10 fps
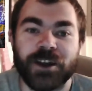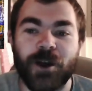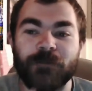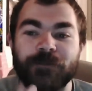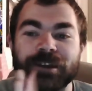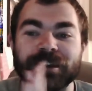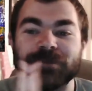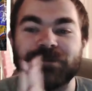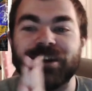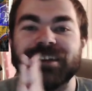and hopefully
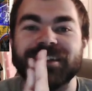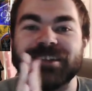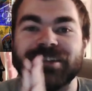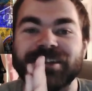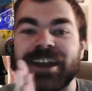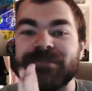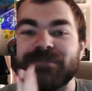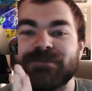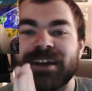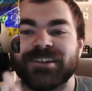some crazy Shane
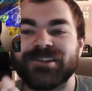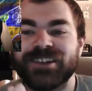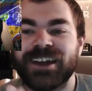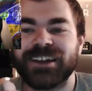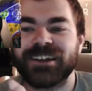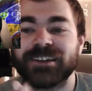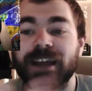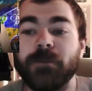McMahon shenanigans.